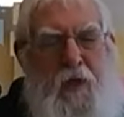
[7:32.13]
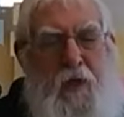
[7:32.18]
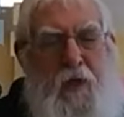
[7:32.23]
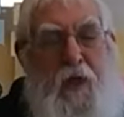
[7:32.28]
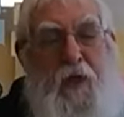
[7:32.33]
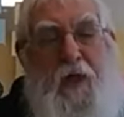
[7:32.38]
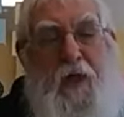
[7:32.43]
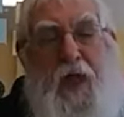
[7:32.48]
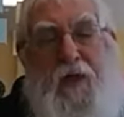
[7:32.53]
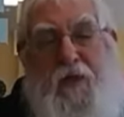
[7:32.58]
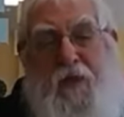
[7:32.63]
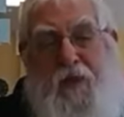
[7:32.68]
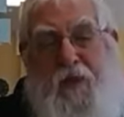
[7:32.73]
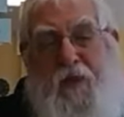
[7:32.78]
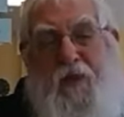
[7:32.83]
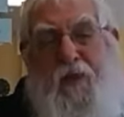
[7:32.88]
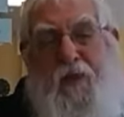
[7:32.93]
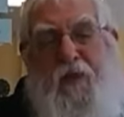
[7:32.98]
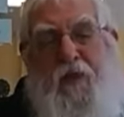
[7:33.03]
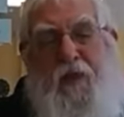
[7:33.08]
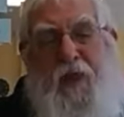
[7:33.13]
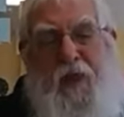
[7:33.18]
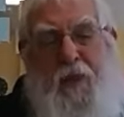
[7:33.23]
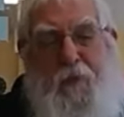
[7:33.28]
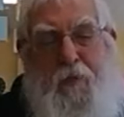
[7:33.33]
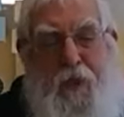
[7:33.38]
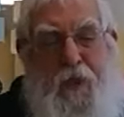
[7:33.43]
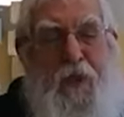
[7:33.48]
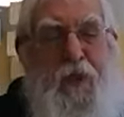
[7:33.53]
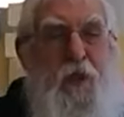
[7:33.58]
And that's the
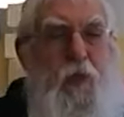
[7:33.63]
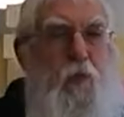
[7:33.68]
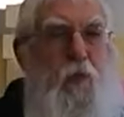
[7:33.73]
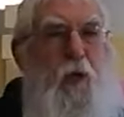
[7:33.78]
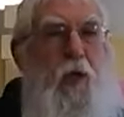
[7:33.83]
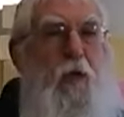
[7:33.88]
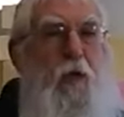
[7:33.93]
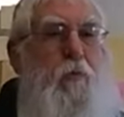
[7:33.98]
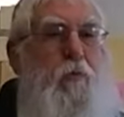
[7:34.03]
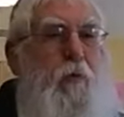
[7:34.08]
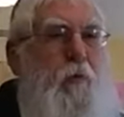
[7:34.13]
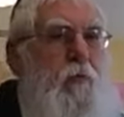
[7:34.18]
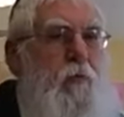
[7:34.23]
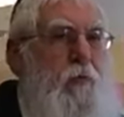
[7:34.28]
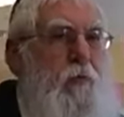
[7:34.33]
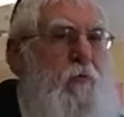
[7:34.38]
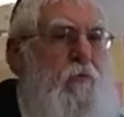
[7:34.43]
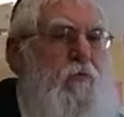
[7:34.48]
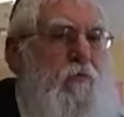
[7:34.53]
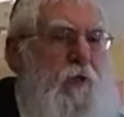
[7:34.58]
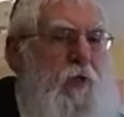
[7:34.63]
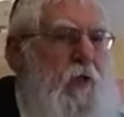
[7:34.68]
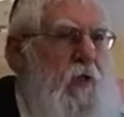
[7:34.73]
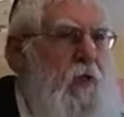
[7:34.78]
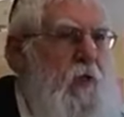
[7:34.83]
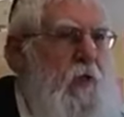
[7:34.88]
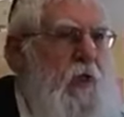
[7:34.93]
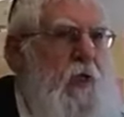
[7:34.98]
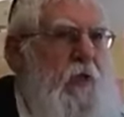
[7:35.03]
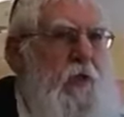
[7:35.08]
explanation why people
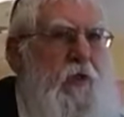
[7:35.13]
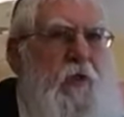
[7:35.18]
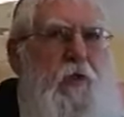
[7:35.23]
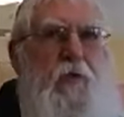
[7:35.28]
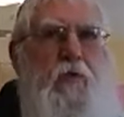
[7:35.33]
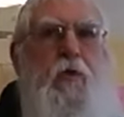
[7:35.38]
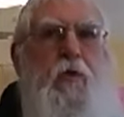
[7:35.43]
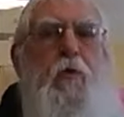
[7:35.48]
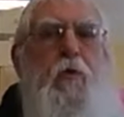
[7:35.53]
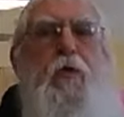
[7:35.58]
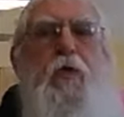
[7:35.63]
feel that their you know,